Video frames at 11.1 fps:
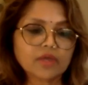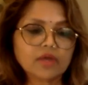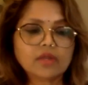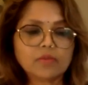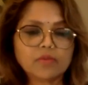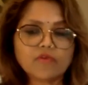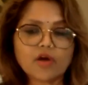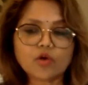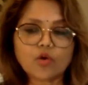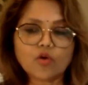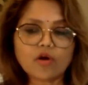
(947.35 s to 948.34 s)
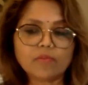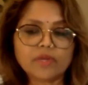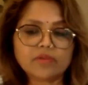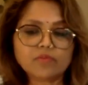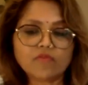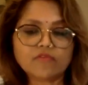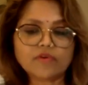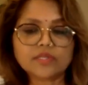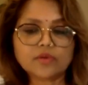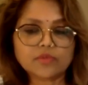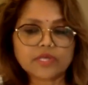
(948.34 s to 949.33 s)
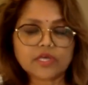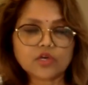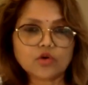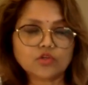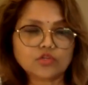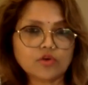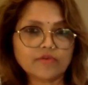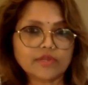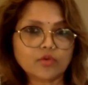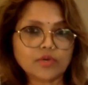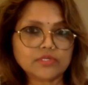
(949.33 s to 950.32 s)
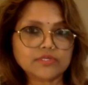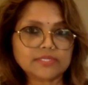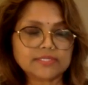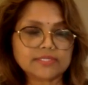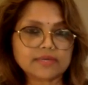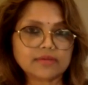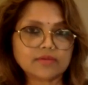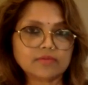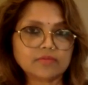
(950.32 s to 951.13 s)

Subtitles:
Now, before I go a bit more further with the ego, do you have any questions, Daniel?